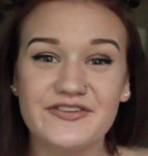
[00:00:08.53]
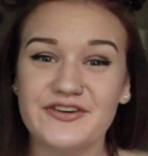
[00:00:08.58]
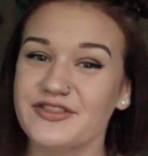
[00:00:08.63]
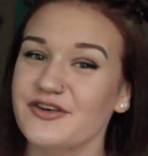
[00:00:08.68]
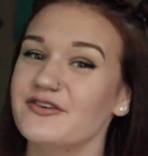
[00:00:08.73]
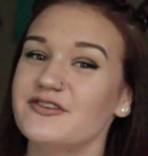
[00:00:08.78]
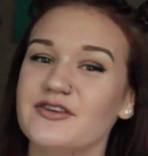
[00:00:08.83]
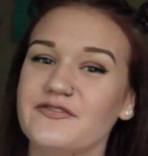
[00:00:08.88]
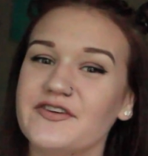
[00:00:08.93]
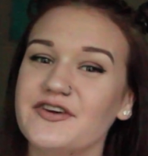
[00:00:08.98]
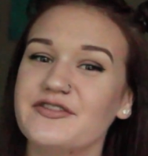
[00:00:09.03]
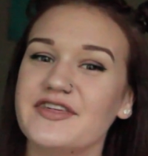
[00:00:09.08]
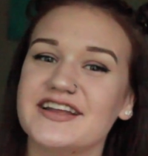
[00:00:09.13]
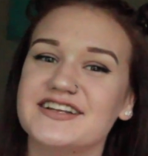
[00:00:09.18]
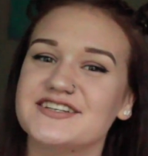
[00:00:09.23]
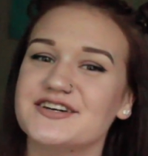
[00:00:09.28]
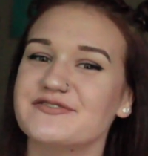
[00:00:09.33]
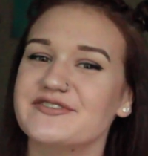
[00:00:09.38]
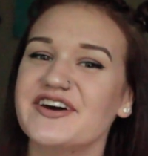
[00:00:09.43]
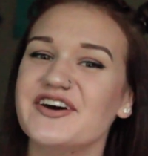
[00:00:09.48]
For those of you
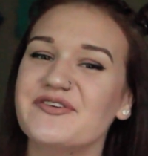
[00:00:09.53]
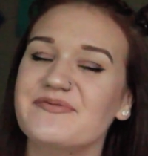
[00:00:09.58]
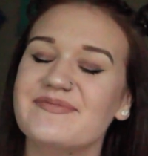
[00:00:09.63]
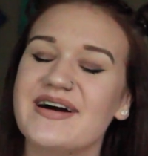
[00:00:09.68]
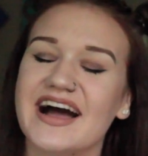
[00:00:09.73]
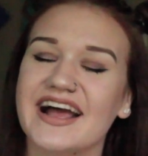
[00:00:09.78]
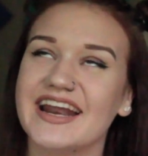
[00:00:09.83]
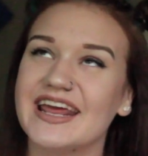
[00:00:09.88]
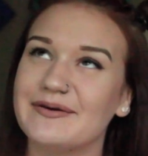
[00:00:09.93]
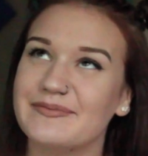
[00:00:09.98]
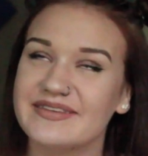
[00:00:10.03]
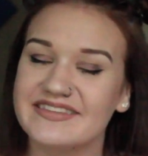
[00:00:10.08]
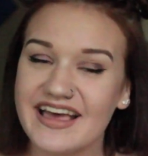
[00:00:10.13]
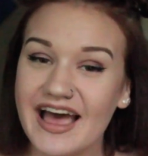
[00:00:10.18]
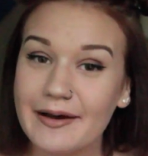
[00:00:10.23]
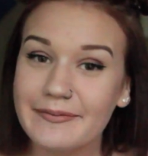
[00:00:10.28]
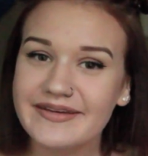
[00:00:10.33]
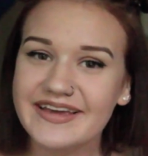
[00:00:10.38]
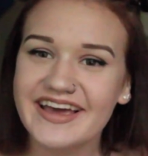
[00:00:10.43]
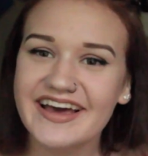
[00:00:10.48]
that don't know, my name is
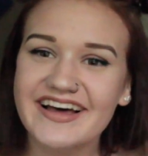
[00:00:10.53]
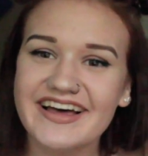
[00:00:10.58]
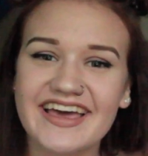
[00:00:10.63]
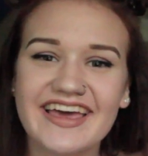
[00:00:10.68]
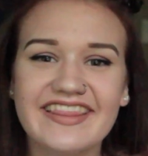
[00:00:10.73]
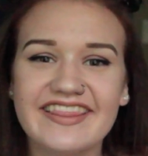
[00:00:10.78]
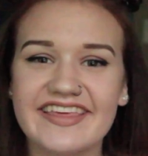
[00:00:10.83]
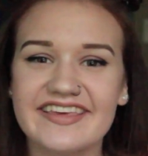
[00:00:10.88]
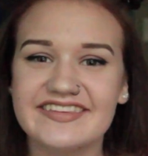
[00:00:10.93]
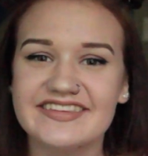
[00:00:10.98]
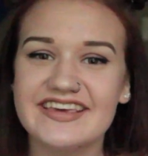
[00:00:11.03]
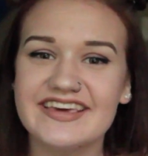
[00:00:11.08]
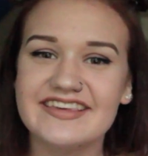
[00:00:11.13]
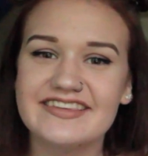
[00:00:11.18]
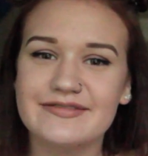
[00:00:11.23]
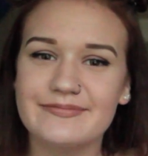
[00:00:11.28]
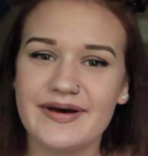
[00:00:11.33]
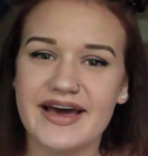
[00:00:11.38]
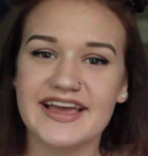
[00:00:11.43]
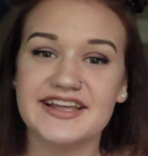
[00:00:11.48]
Abigail and this
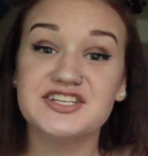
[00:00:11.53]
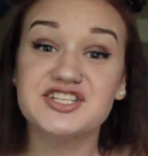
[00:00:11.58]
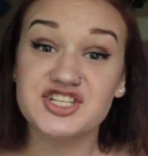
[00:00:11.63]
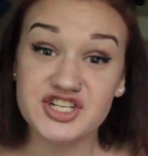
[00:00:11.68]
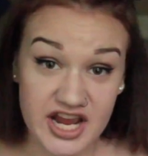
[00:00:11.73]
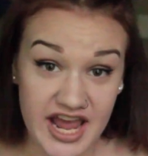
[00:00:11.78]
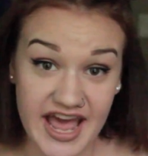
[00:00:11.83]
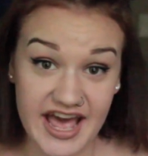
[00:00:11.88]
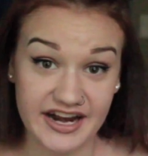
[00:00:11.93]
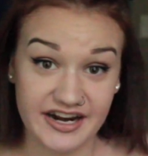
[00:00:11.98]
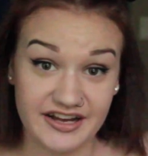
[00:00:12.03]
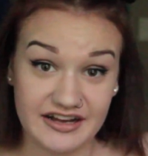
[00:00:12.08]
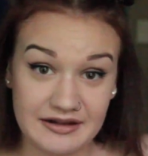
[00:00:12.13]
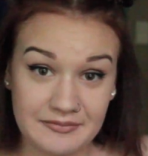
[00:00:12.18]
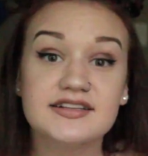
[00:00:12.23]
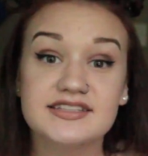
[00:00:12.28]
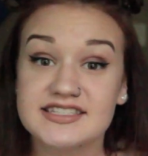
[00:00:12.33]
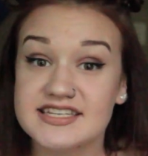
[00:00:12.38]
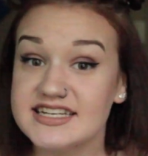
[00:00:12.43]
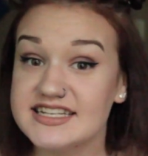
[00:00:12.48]
is my
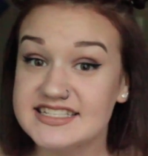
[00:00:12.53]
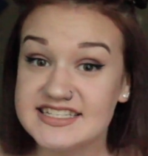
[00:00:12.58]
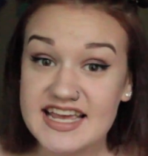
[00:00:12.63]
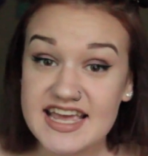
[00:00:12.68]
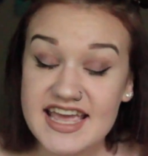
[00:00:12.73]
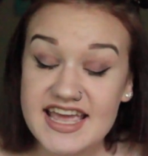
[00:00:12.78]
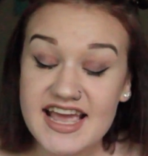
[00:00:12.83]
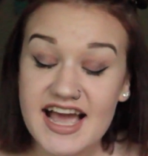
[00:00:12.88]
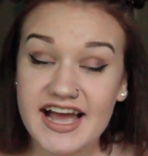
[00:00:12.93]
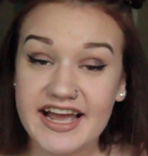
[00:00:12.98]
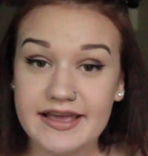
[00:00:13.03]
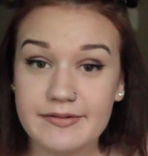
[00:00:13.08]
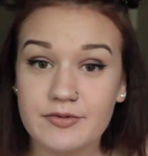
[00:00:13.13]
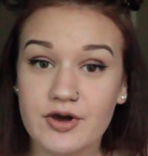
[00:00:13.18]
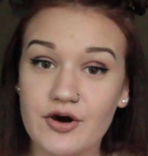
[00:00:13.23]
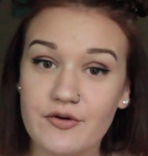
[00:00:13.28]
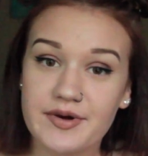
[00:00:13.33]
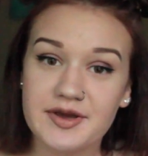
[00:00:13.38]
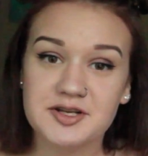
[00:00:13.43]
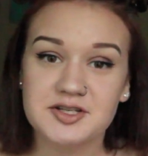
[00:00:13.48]
channel. Today I am
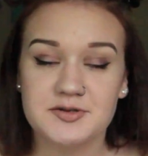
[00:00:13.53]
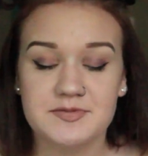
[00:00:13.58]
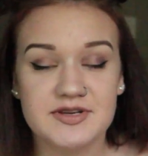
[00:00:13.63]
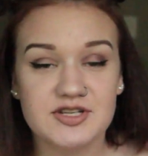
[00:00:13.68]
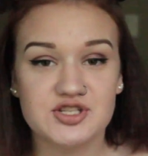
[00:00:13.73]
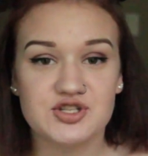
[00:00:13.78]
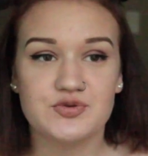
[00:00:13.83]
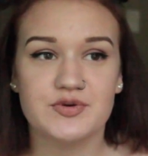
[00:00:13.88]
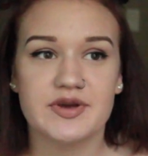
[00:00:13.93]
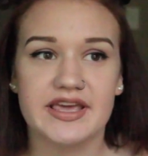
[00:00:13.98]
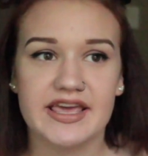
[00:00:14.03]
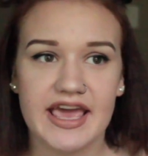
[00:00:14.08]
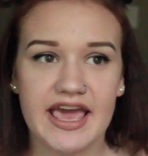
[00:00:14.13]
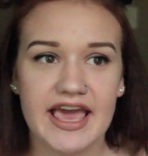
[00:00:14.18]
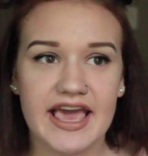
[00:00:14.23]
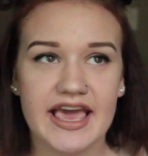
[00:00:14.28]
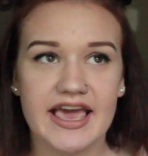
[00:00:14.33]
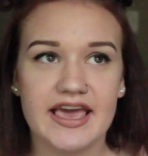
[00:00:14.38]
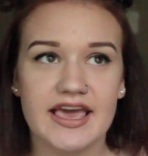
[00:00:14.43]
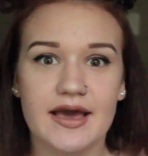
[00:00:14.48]
going to be doing
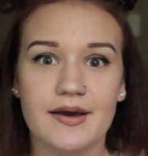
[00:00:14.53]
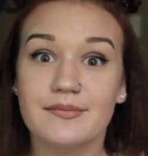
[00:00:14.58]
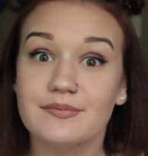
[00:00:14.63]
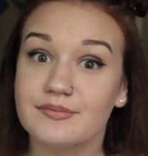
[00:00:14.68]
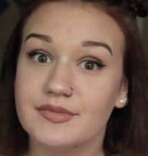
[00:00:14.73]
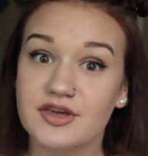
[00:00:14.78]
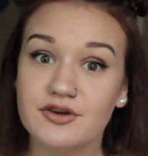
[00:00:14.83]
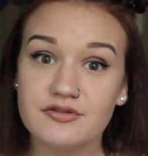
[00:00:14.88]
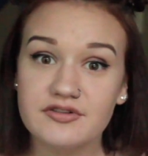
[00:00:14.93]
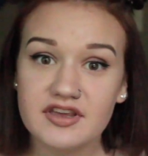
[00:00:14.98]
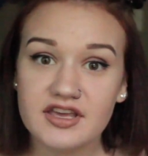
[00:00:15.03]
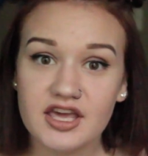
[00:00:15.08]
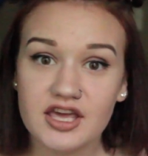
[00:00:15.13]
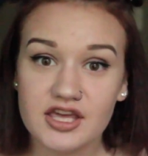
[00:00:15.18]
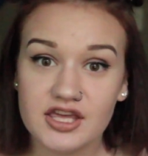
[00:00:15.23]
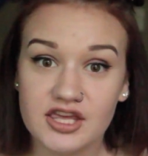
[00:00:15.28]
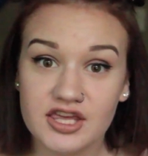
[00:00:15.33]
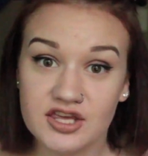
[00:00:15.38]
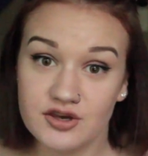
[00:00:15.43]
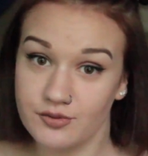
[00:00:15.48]
a music
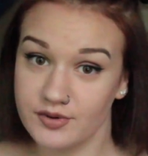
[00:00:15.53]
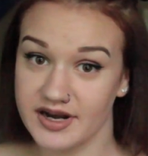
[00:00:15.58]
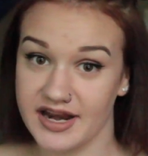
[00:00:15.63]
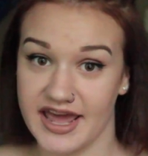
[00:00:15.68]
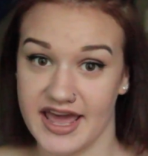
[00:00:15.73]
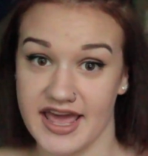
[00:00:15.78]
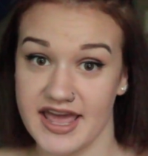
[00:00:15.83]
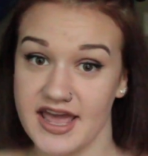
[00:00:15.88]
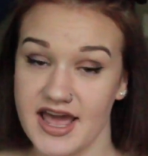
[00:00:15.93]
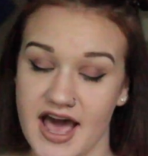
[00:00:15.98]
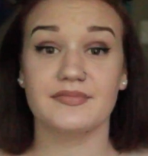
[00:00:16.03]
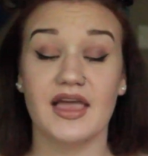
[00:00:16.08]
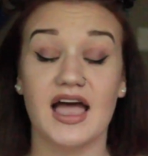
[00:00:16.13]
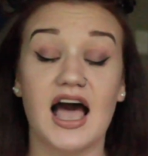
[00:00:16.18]
Q&A.